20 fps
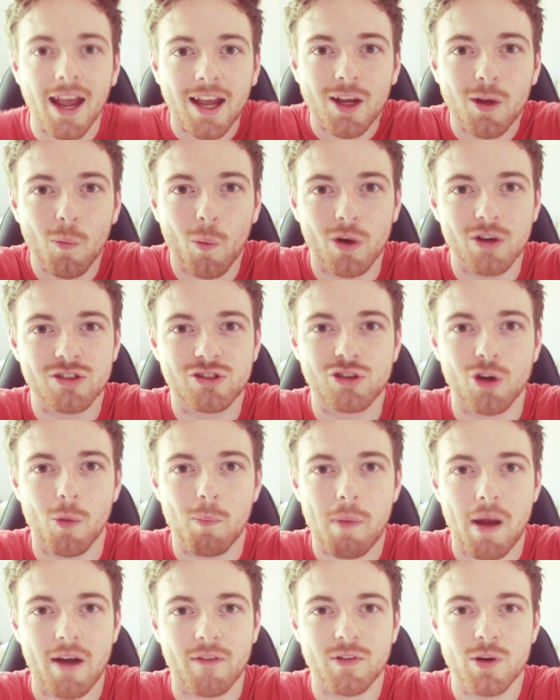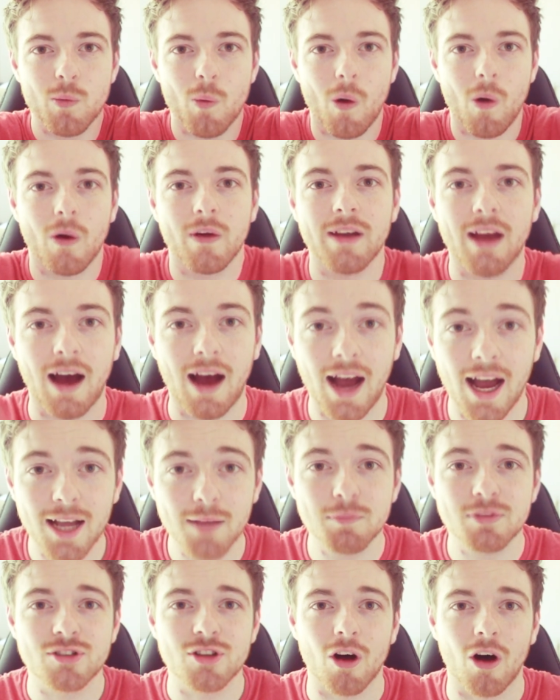Hey, what is up everyone?
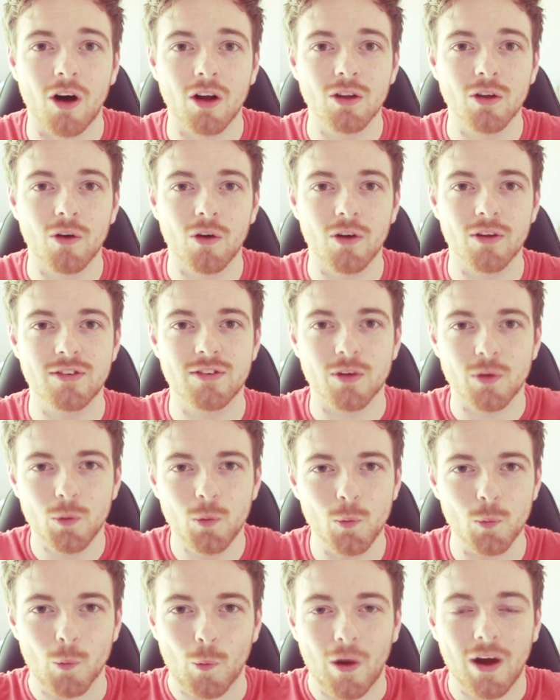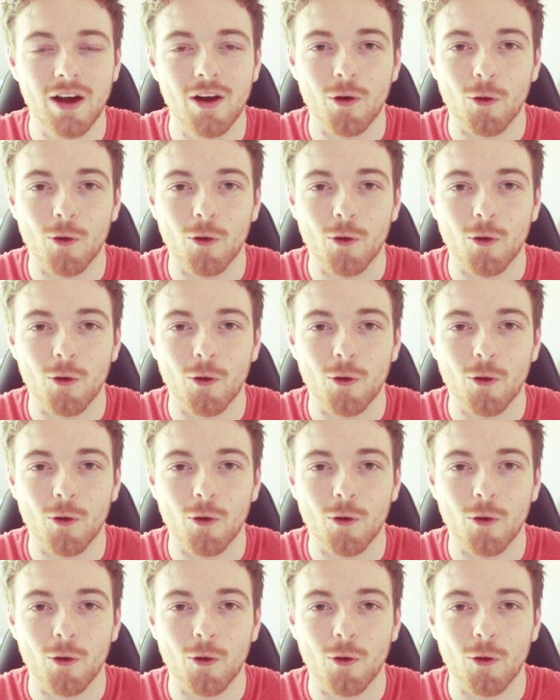I'm Starlord, ooh,